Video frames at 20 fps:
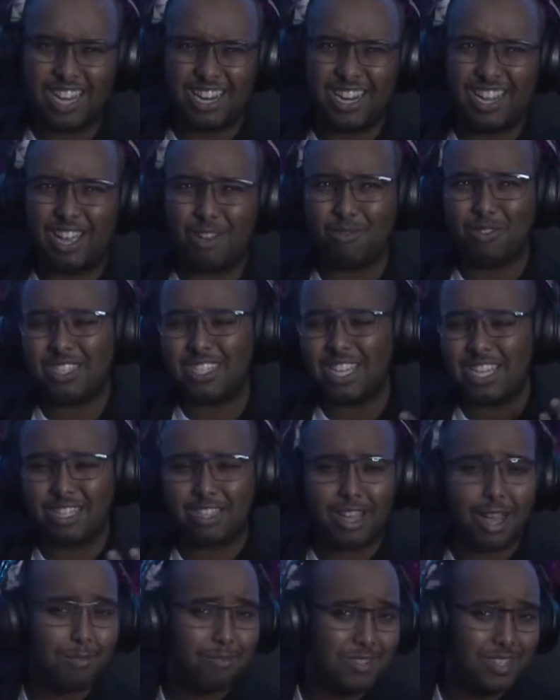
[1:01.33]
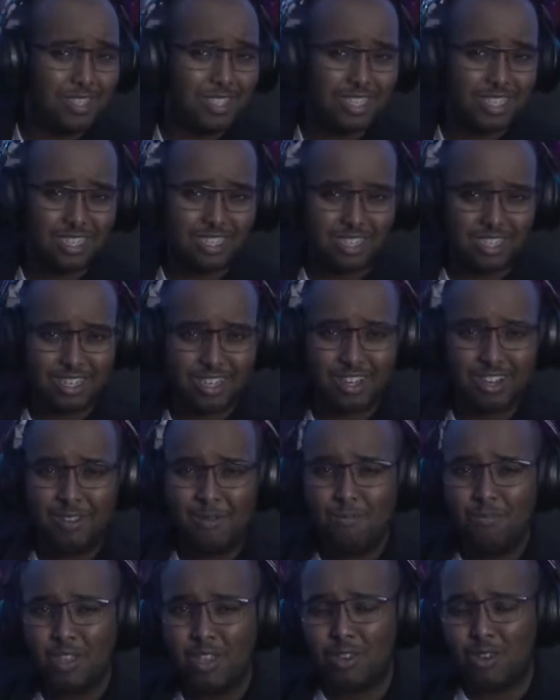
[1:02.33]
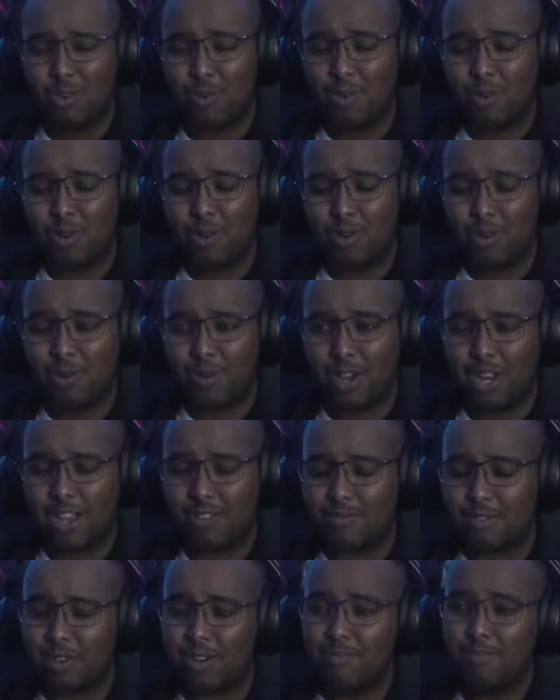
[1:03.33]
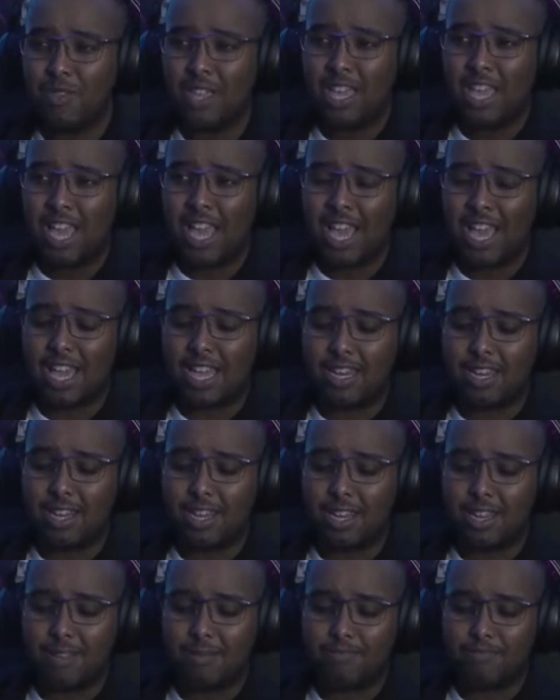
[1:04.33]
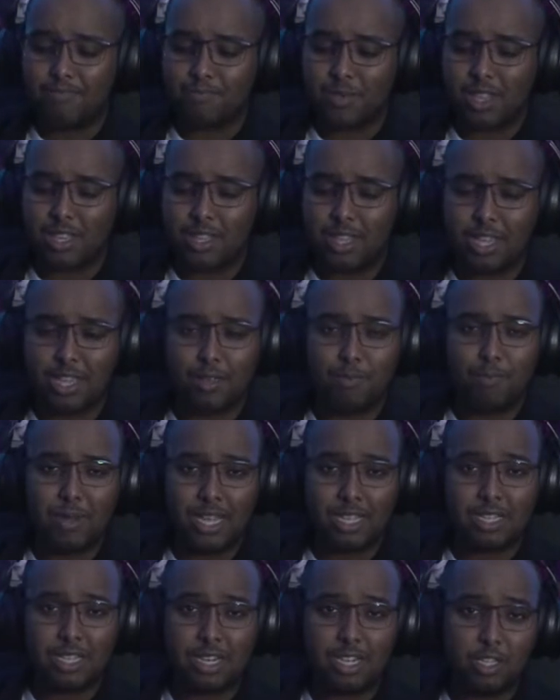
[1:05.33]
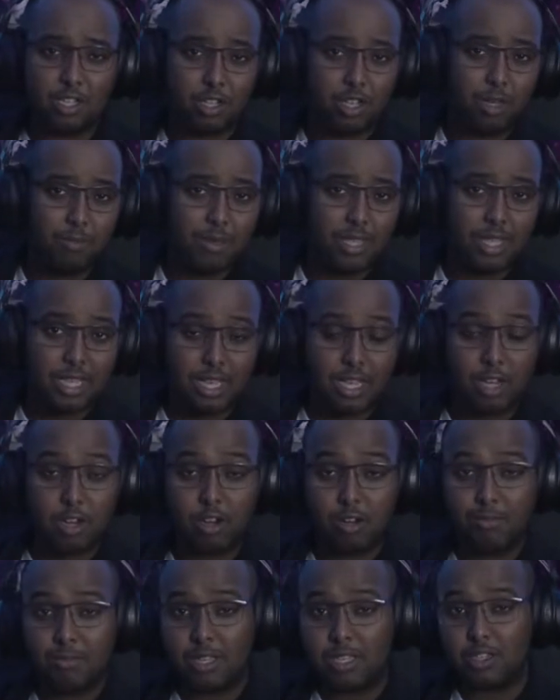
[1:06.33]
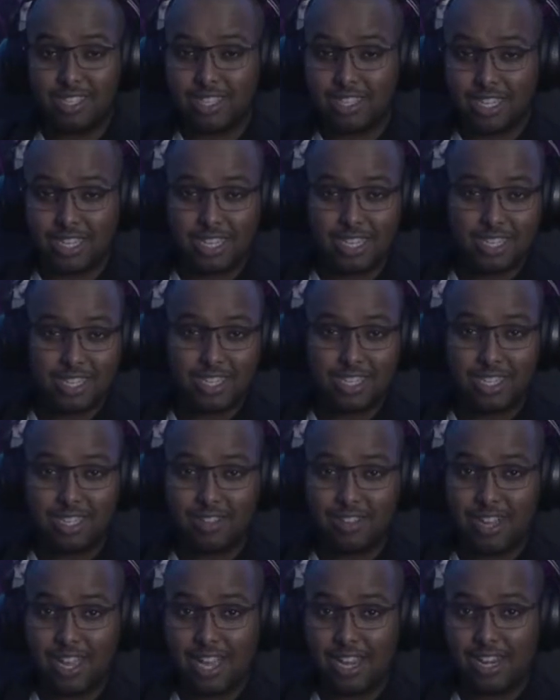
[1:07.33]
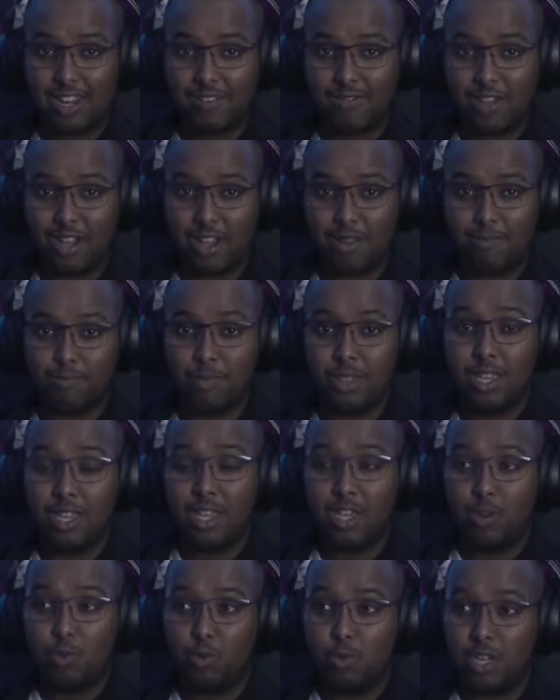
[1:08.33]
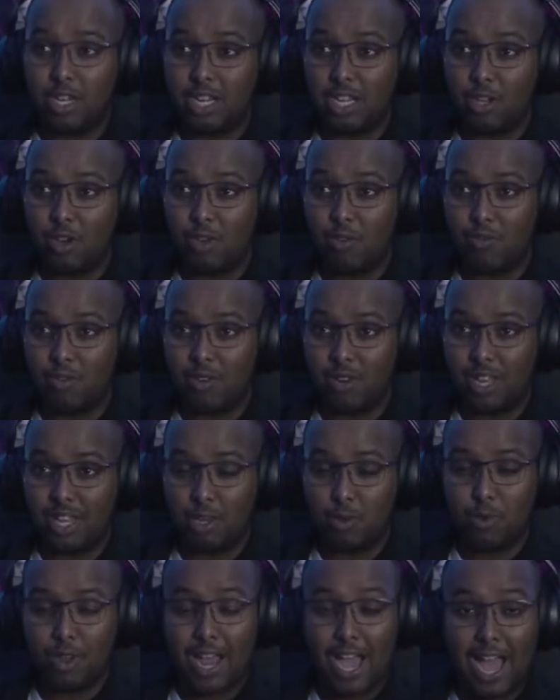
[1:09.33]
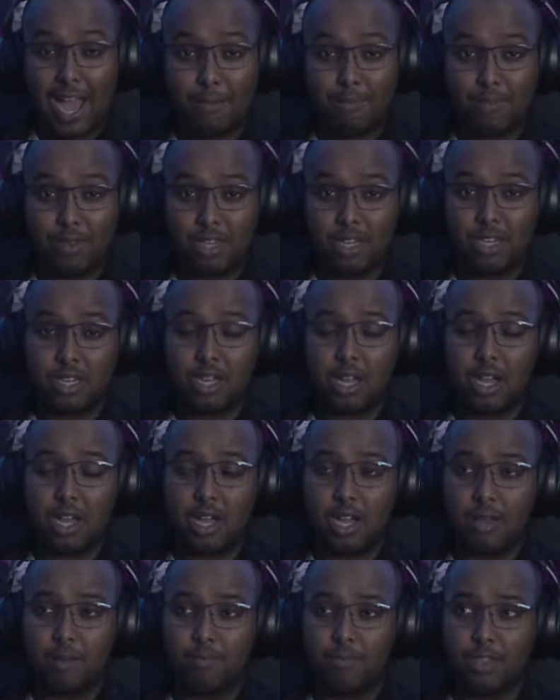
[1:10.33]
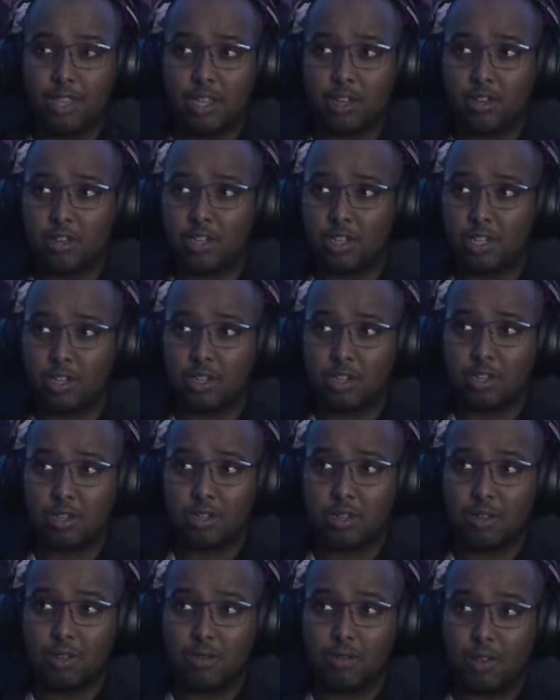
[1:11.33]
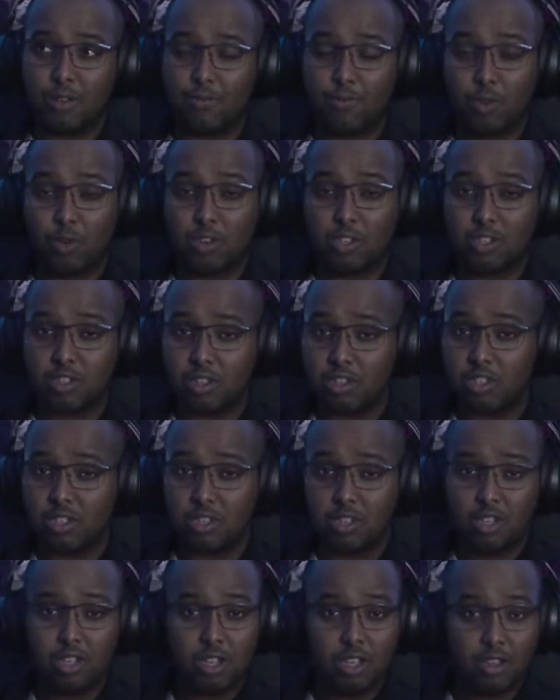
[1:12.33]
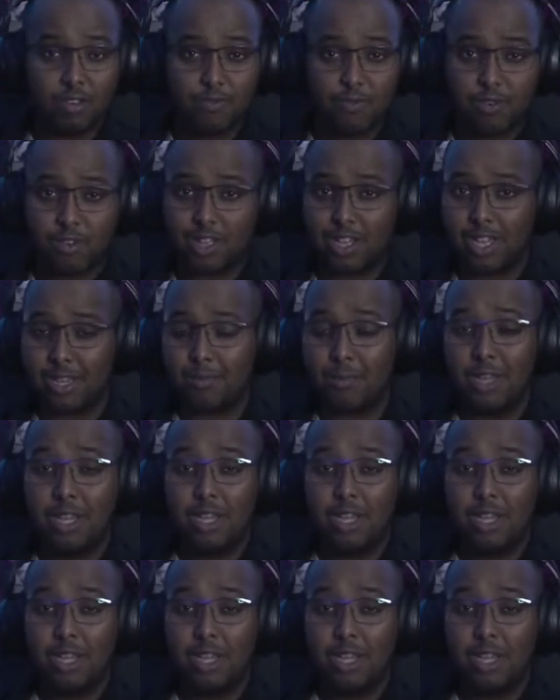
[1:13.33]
I would say adopted sister or, or whatever. And um, they basically took him into Kiramans. The kid's still kind of um, reeling over like what happened. Um, their, their enforcers are still looking for them.